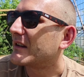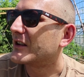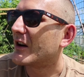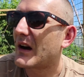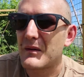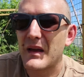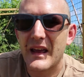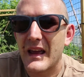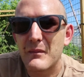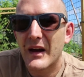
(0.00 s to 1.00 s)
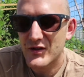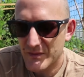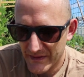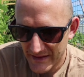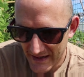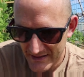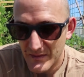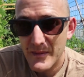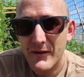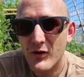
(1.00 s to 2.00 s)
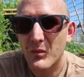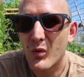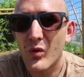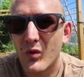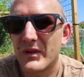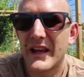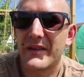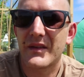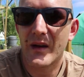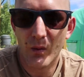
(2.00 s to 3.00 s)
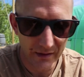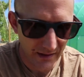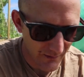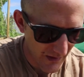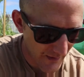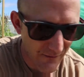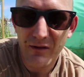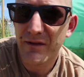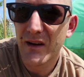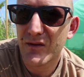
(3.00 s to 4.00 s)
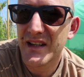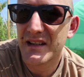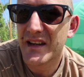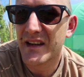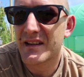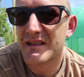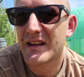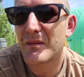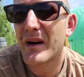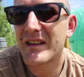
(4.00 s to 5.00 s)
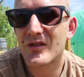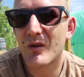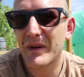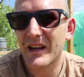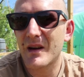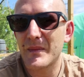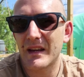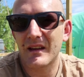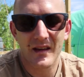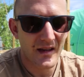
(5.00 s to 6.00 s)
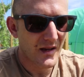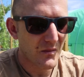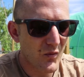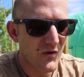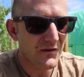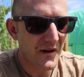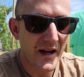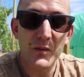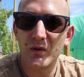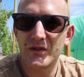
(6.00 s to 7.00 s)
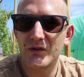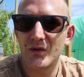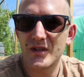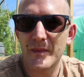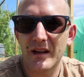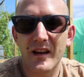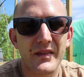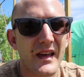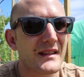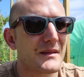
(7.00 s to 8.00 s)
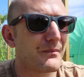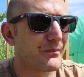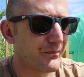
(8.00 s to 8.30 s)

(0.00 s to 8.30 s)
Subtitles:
You know, it might just be the case that maybe I've got more land than that one day. Maybe I've got 5 or 6 acres, and it might start becoming more viable to do something like that.